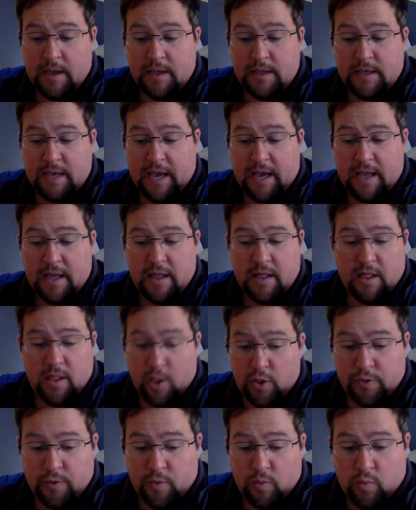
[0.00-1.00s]
Yet,
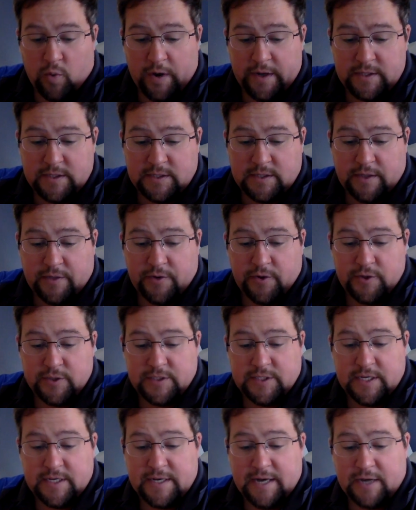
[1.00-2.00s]
the white Southerners
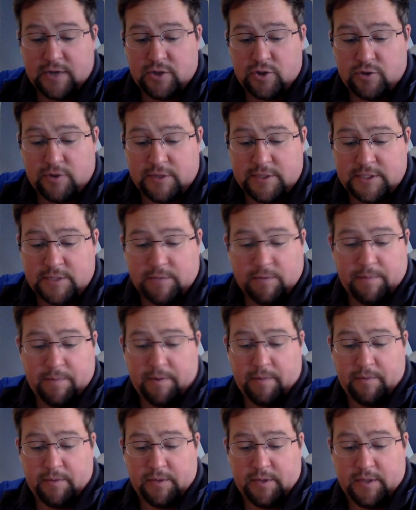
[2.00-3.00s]
did not trust the
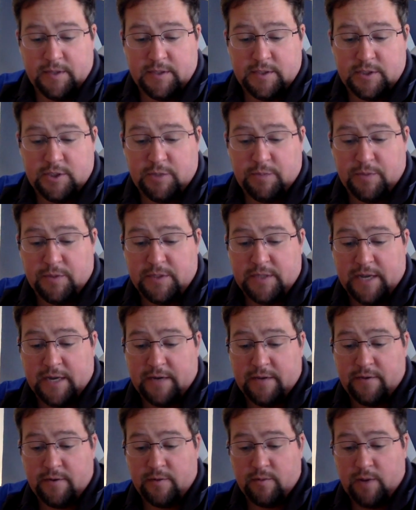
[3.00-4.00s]
Republicans to
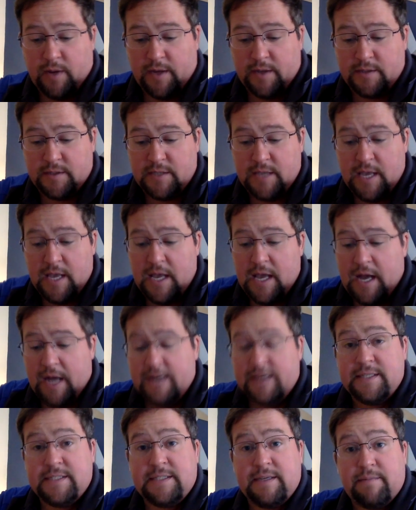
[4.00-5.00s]
protect their rights. On
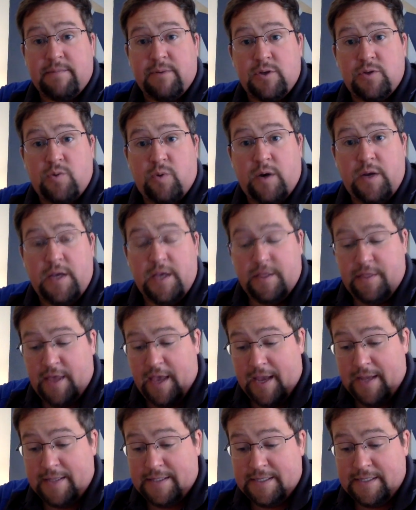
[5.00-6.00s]
December 20th,
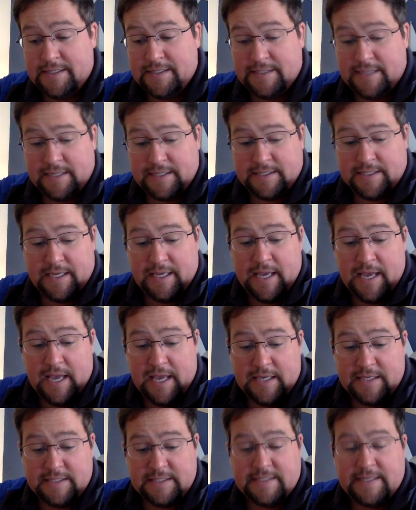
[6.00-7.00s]
1860,
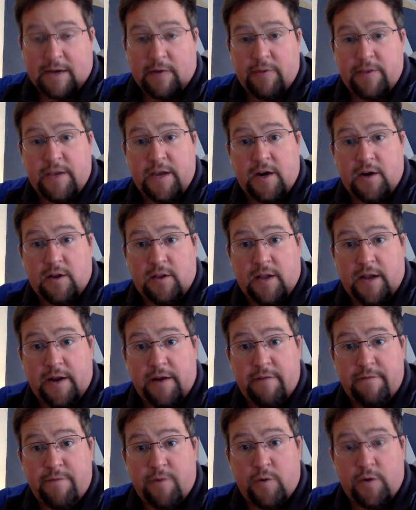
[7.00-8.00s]
South
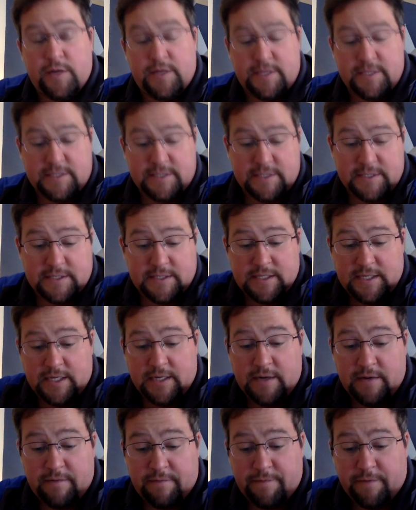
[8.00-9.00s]
Carolina voted to
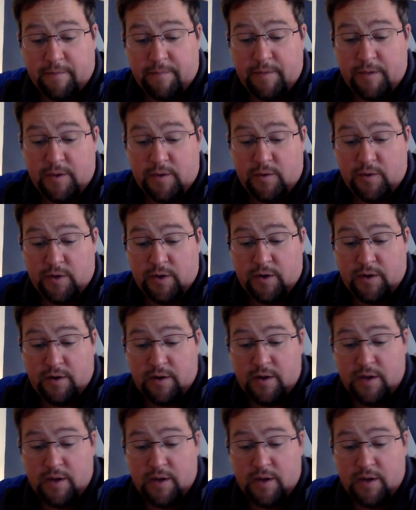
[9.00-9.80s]
secede from the Union.